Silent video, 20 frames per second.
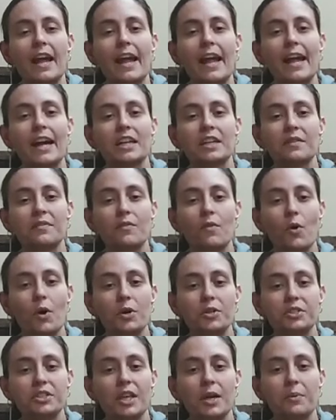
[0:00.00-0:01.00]
And of
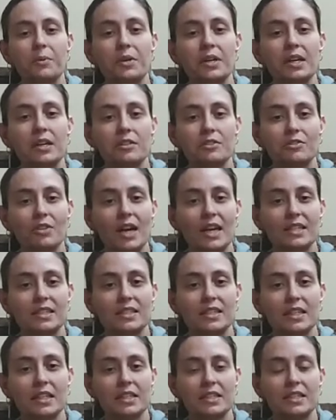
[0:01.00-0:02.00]
course, they were
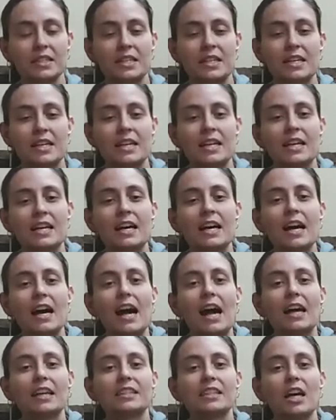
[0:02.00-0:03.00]
interested
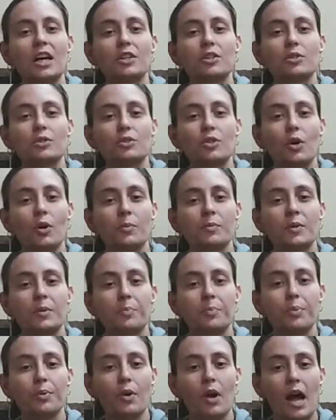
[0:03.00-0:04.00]
until you told
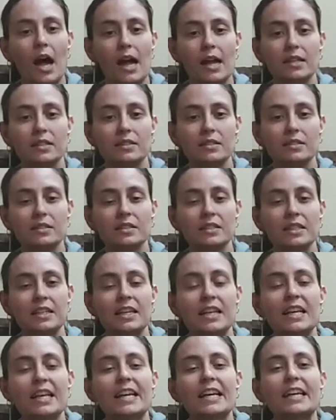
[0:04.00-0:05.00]
them the price,
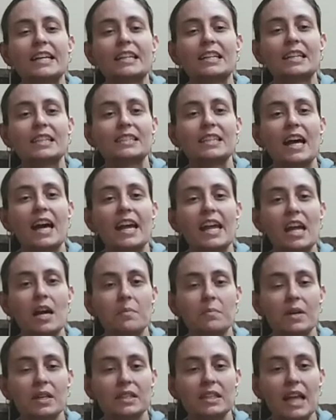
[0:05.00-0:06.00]
because I
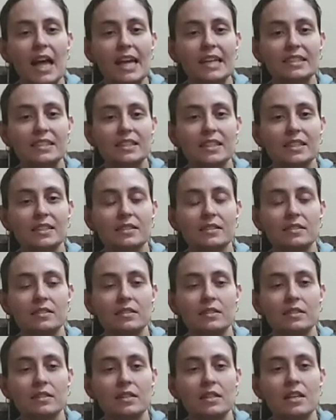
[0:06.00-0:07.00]
am a
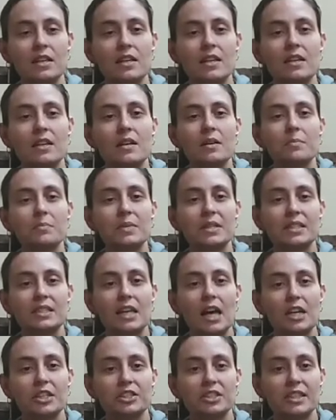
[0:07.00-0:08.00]
licensed
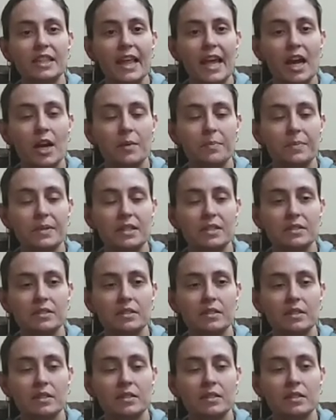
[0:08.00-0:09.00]
massage therapist.